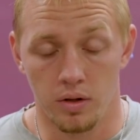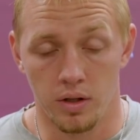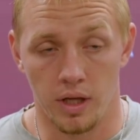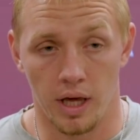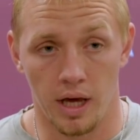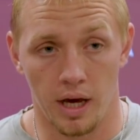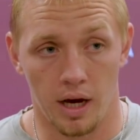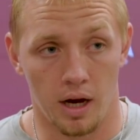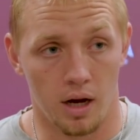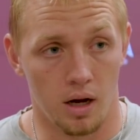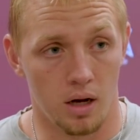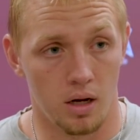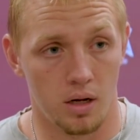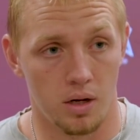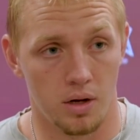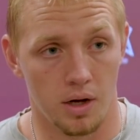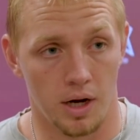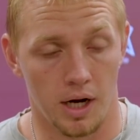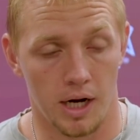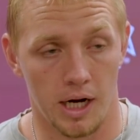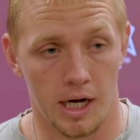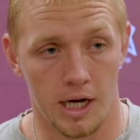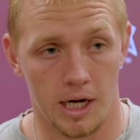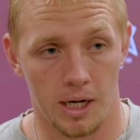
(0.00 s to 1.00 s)
Yeah,
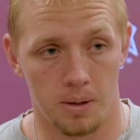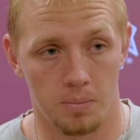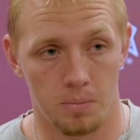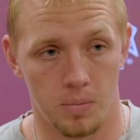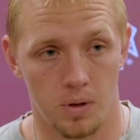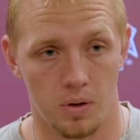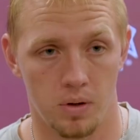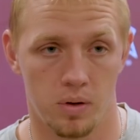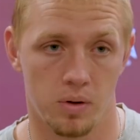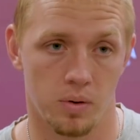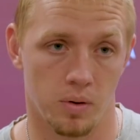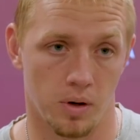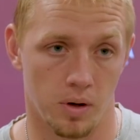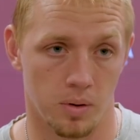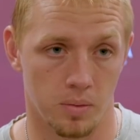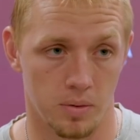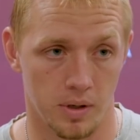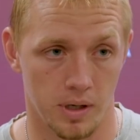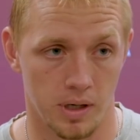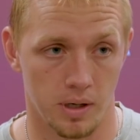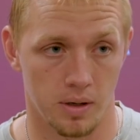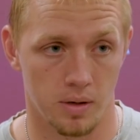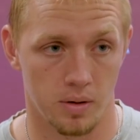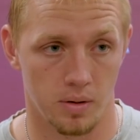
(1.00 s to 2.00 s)

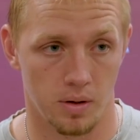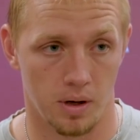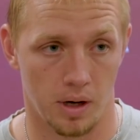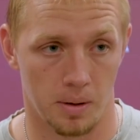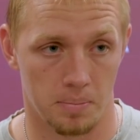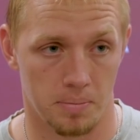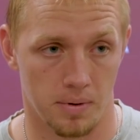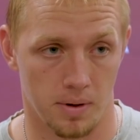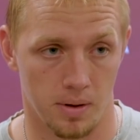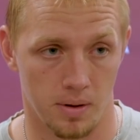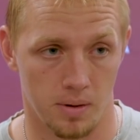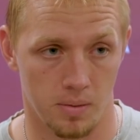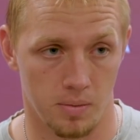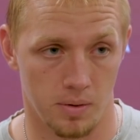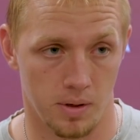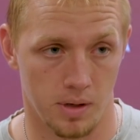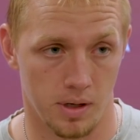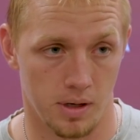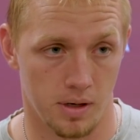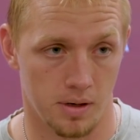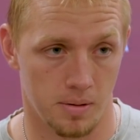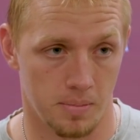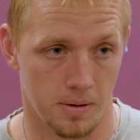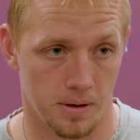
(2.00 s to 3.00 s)
we
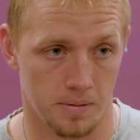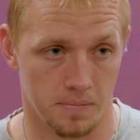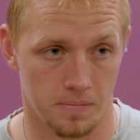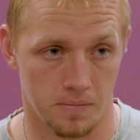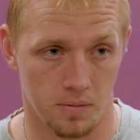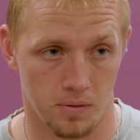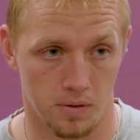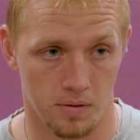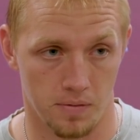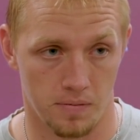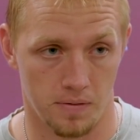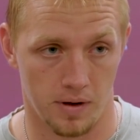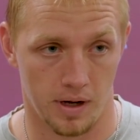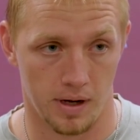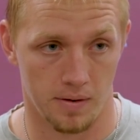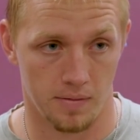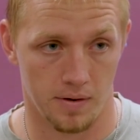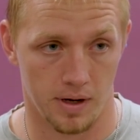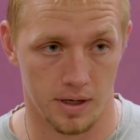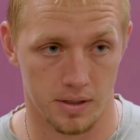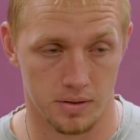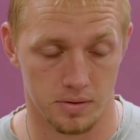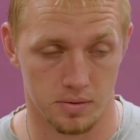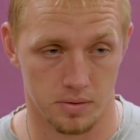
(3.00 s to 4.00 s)
had about 4 or
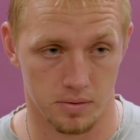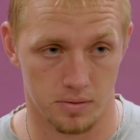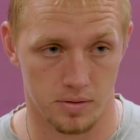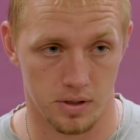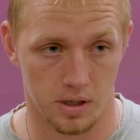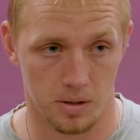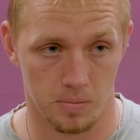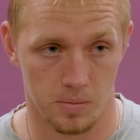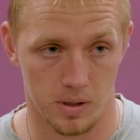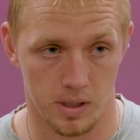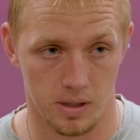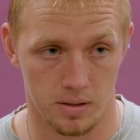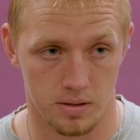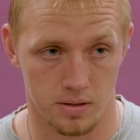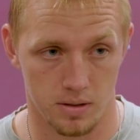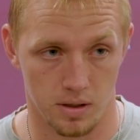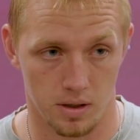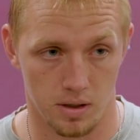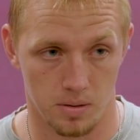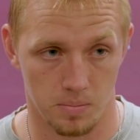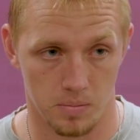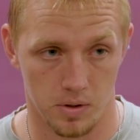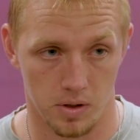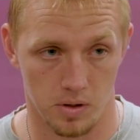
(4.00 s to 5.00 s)
5 high school teammates
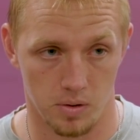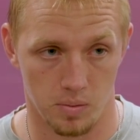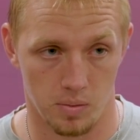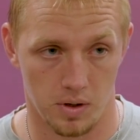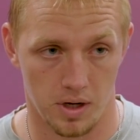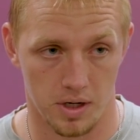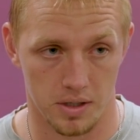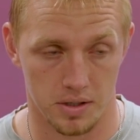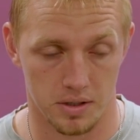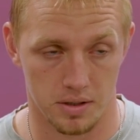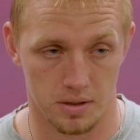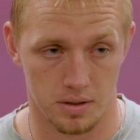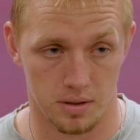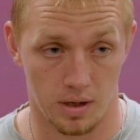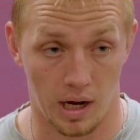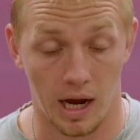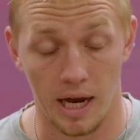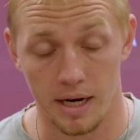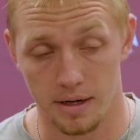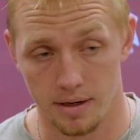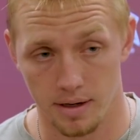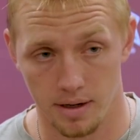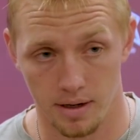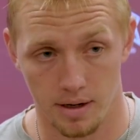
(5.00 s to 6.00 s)
go to Washington.
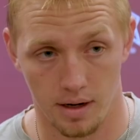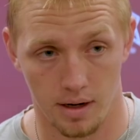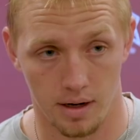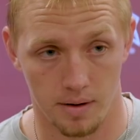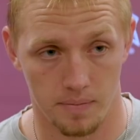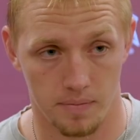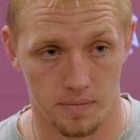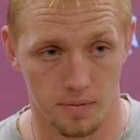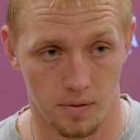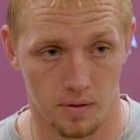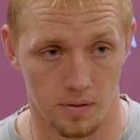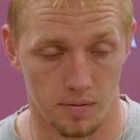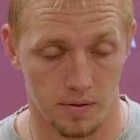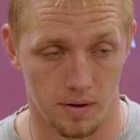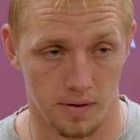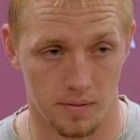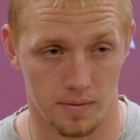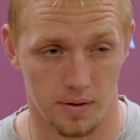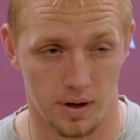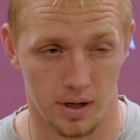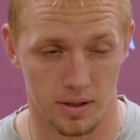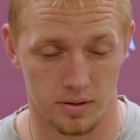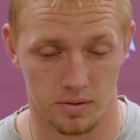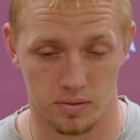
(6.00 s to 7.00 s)
I did. I had 4 or
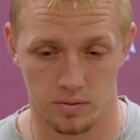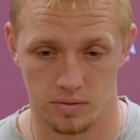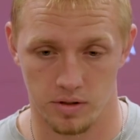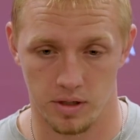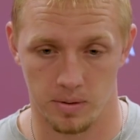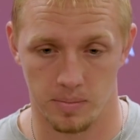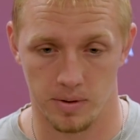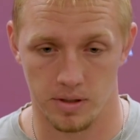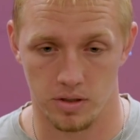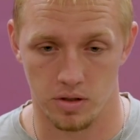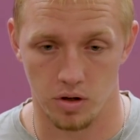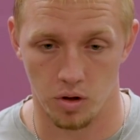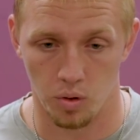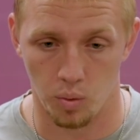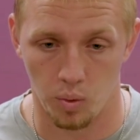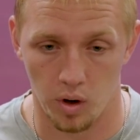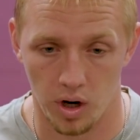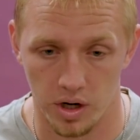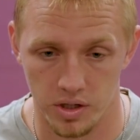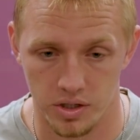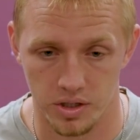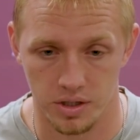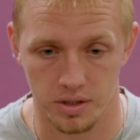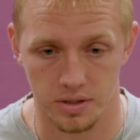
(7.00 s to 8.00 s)
5 high school teammates go to
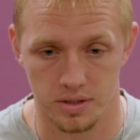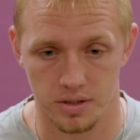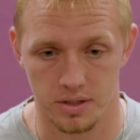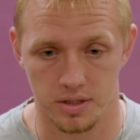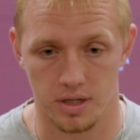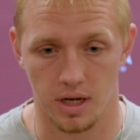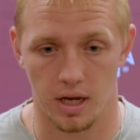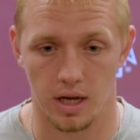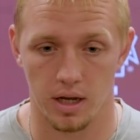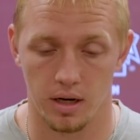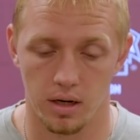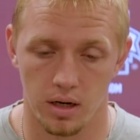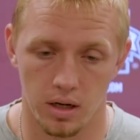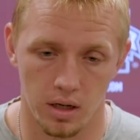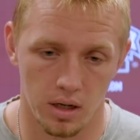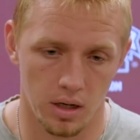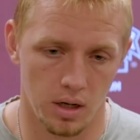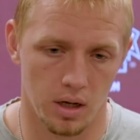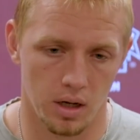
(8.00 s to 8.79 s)
Washington State.